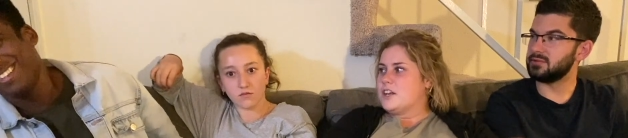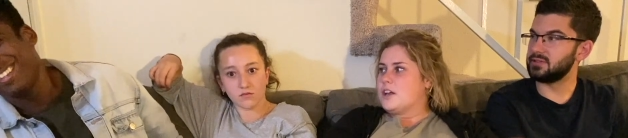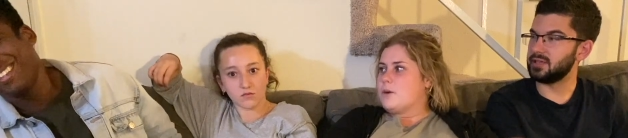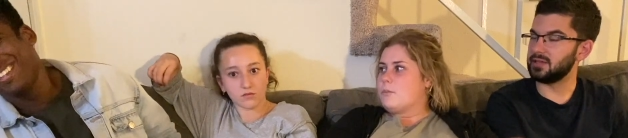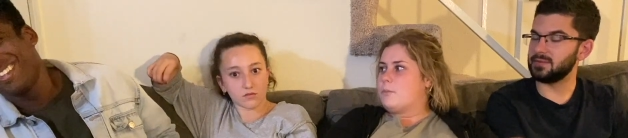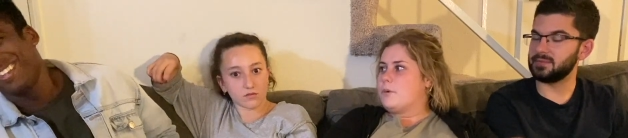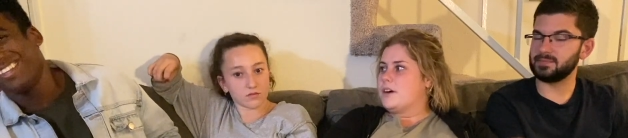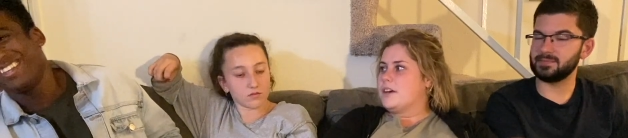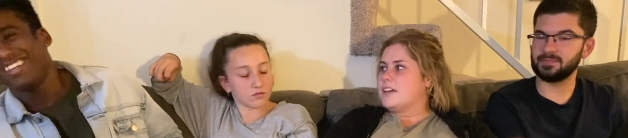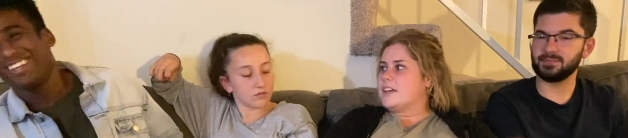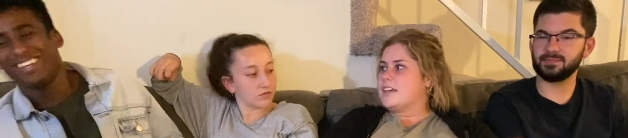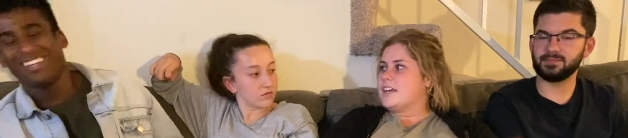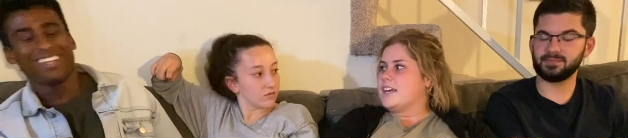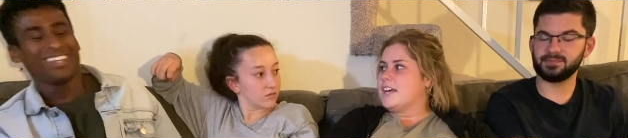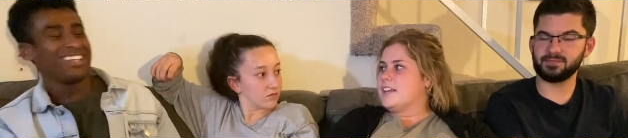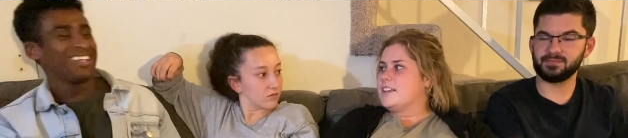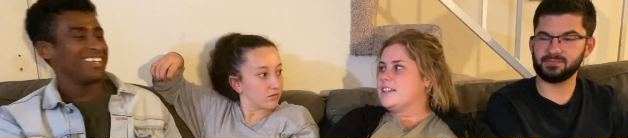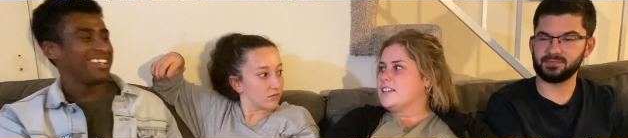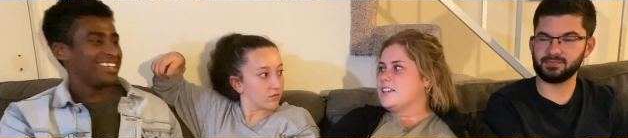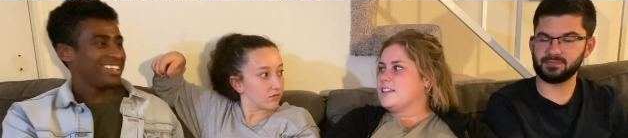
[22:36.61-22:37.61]
Speaker 1: Yep. But
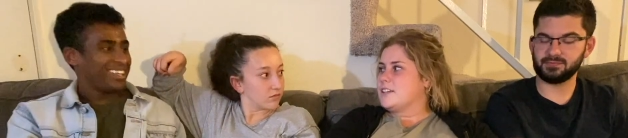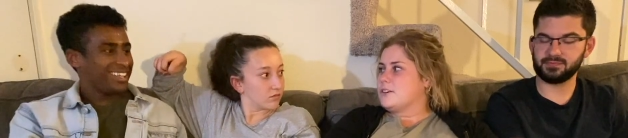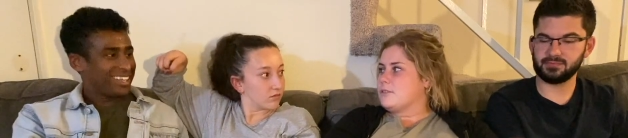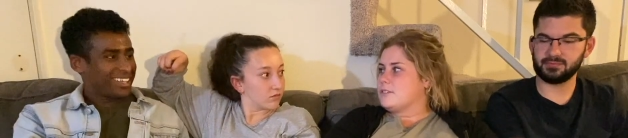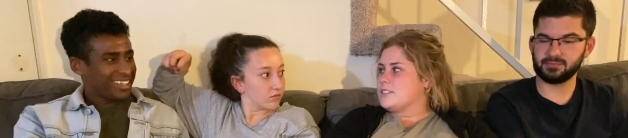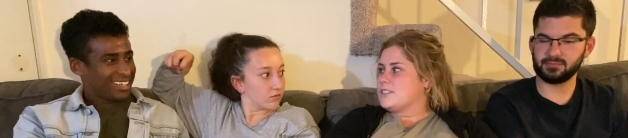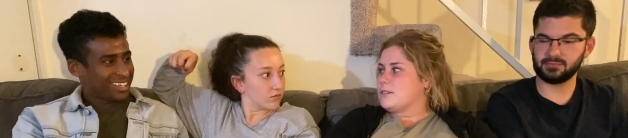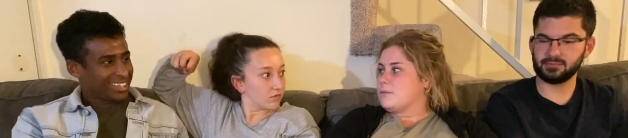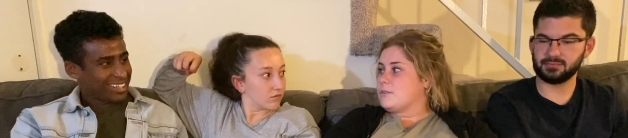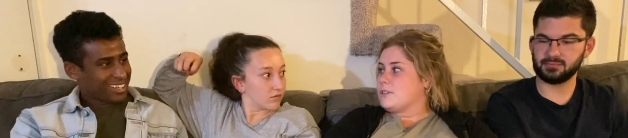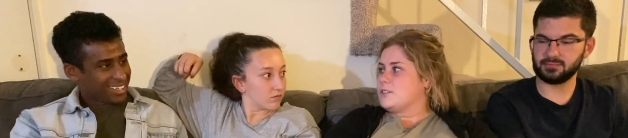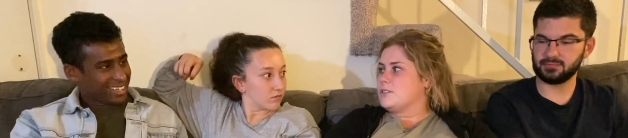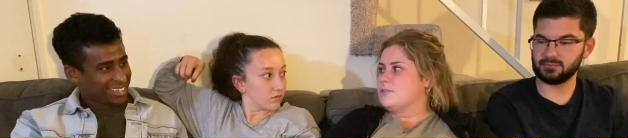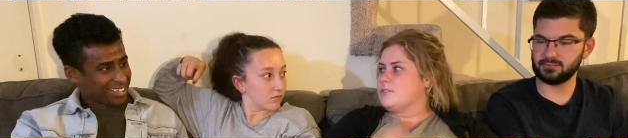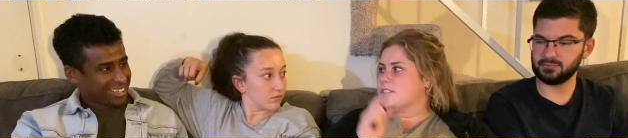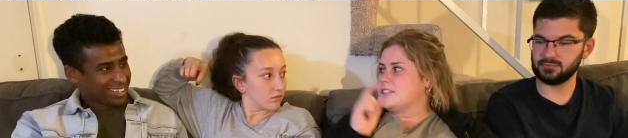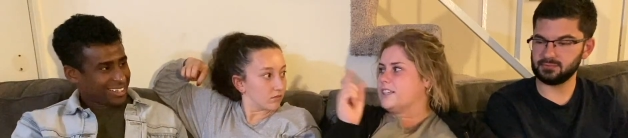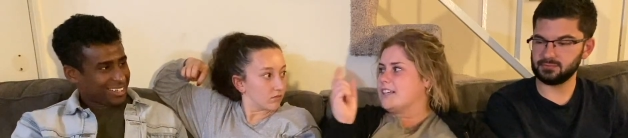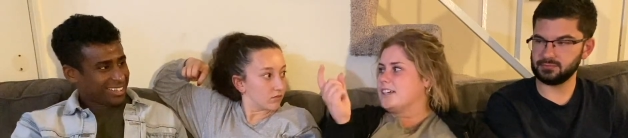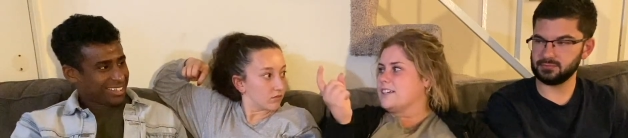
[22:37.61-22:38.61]
and then there was someone who
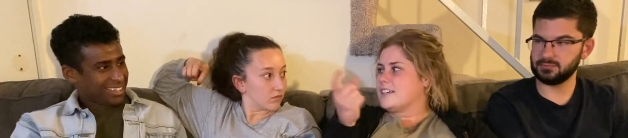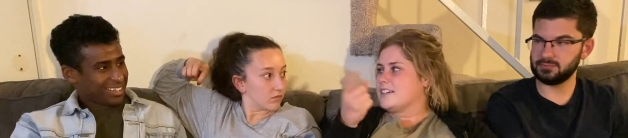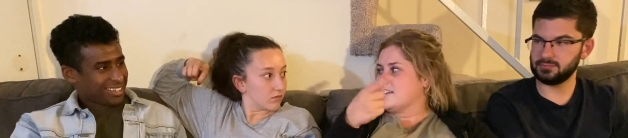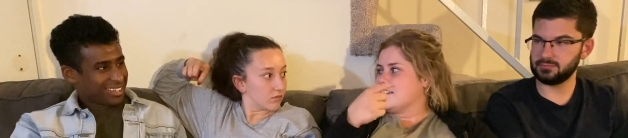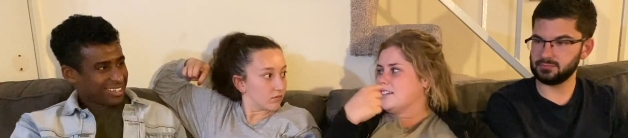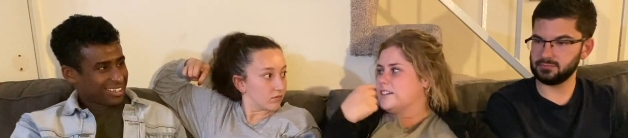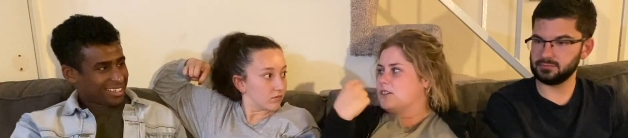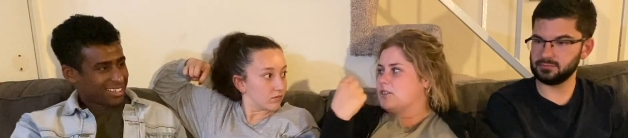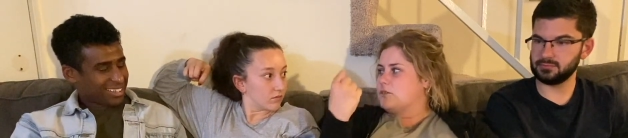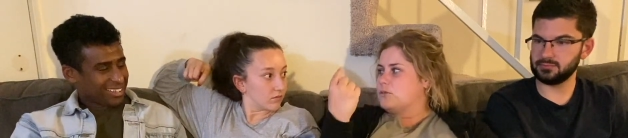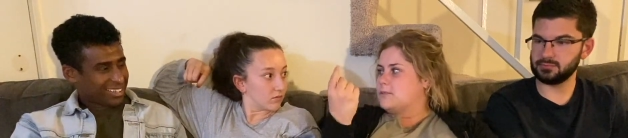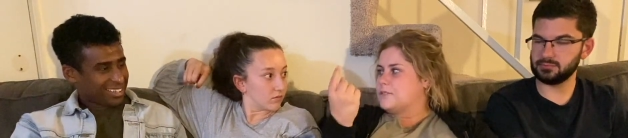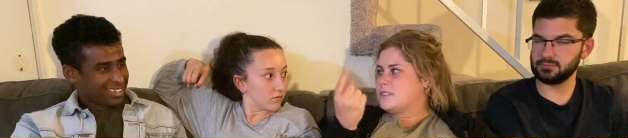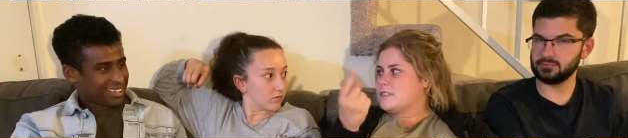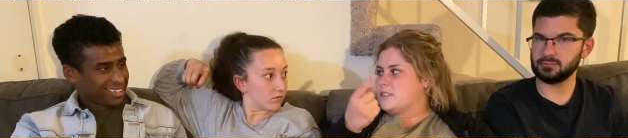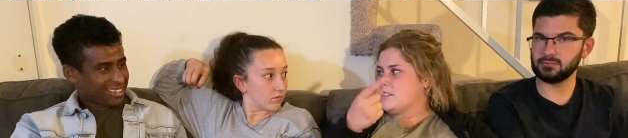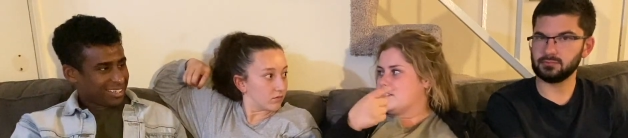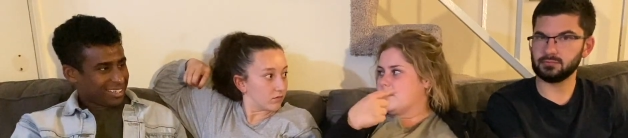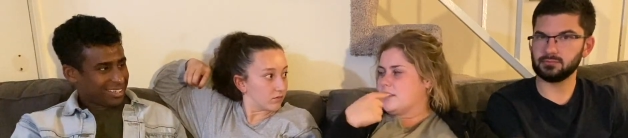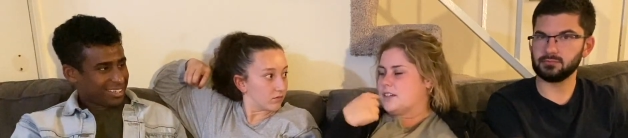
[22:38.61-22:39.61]
would like
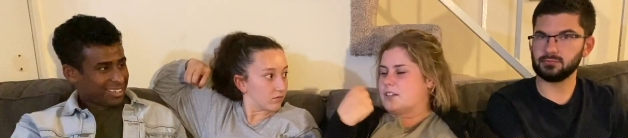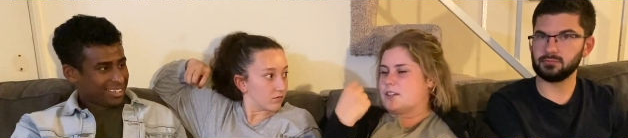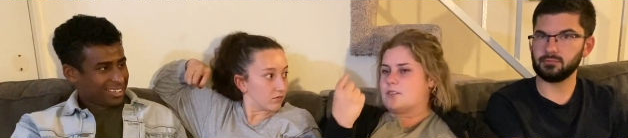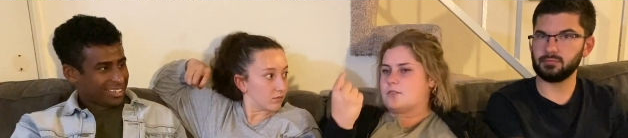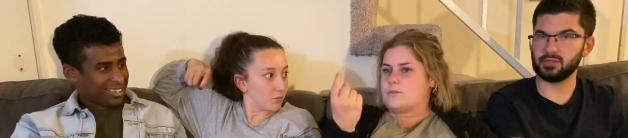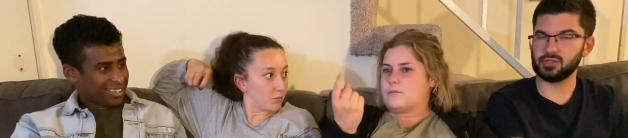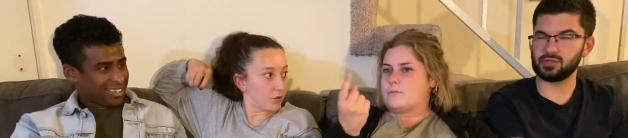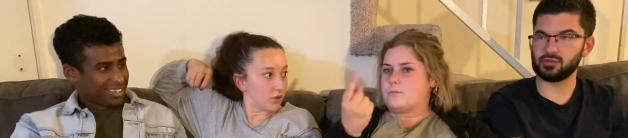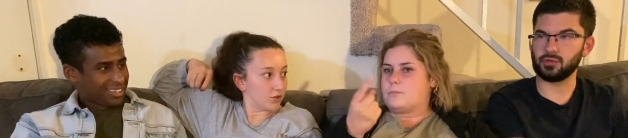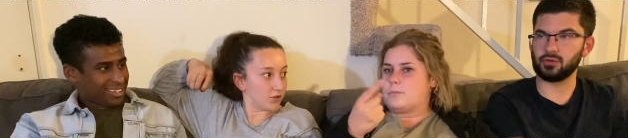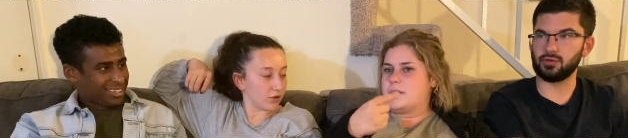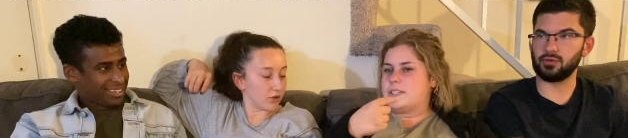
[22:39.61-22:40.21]
like patrol.